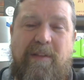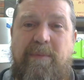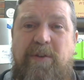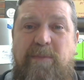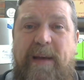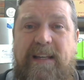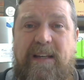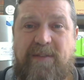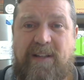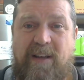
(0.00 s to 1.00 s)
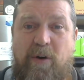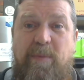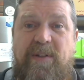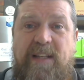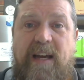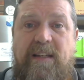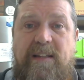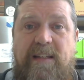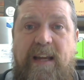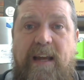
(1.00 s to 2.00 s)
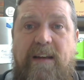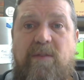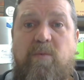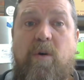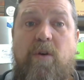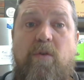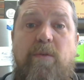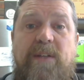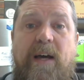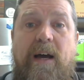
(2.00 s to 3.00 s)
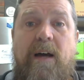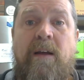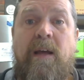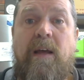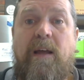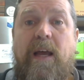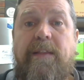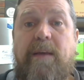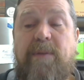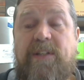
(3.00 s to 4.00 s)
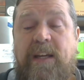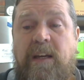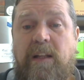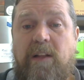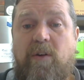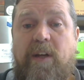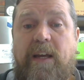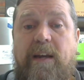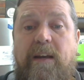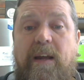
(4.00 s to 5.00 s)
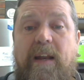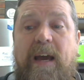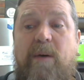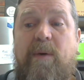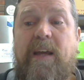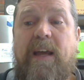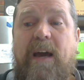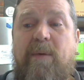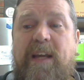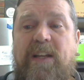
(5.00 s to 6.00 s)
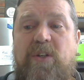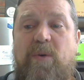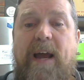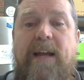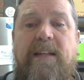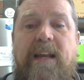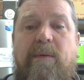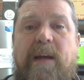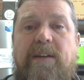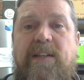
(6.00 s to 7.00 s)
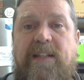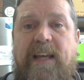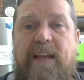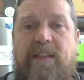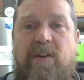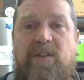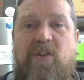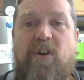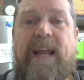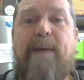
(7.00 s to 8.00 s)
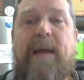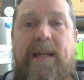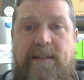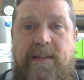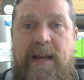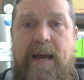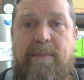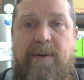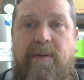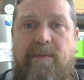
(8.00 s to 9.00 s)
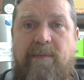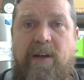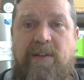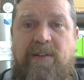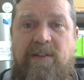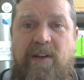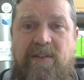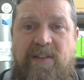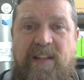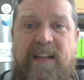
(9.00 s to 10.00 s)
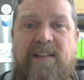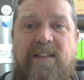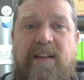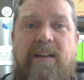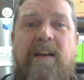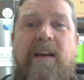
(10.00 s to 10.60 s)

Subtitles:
perspectives that help us to understand what groups are, and then particularly looking at how we interact and how we understand those dynamics that happen, those things that